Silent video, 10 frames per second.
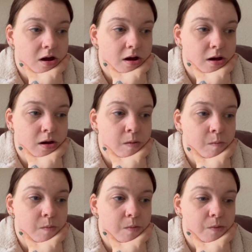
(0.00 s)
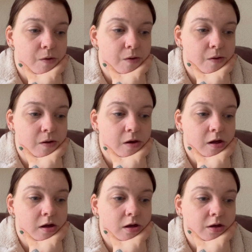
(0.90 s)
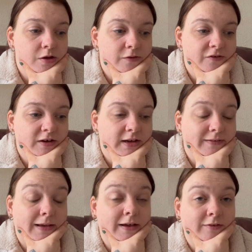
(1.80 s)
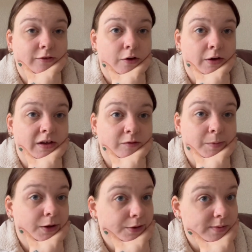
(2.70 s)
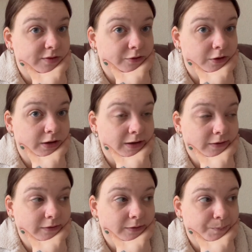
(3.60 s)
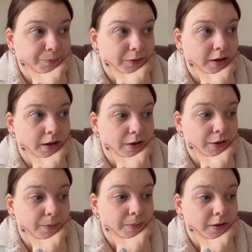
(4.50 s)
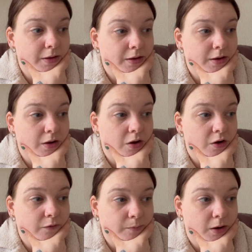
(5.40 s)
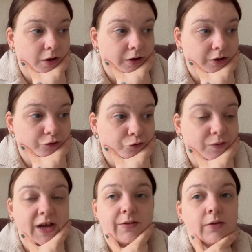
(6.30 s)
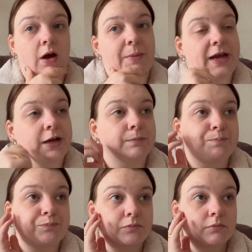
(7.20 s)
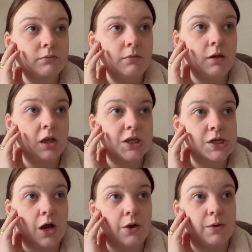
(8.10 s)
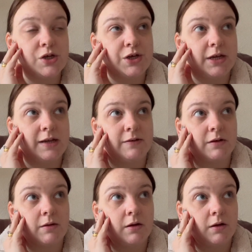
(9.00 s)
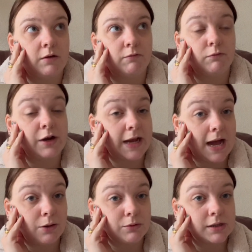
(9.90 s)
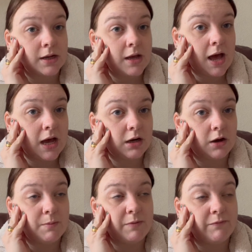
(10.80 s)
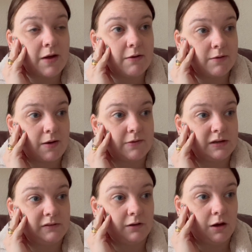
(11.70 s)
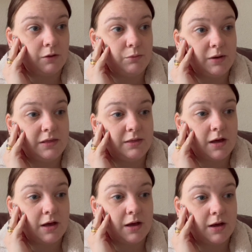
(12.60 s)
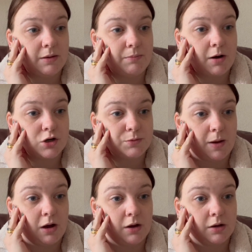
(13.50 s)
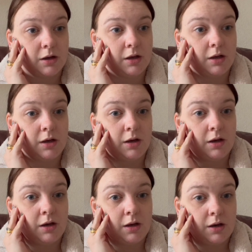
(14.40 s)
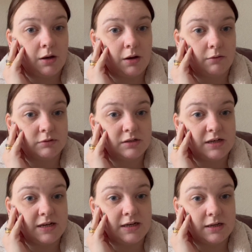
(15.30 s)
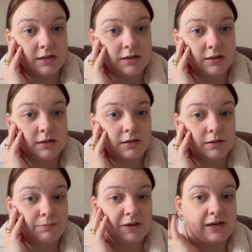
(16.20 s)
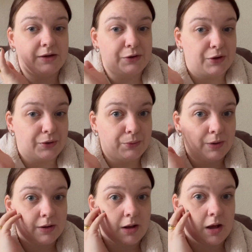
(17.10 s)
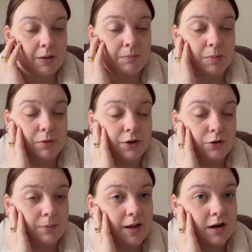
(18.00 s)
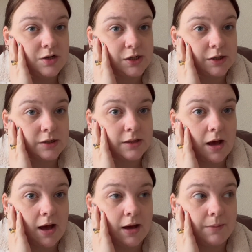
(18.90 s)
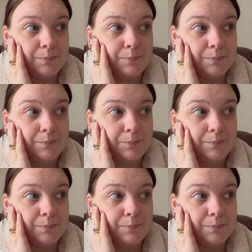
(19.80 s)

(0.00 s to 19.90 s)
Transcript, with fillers: Um, she is a stockist, my only stockist, um, of my jewellery that I make. So she is running out, and I've been very, very slow with the Poshmark, obviously being new and me putting all my energy into that.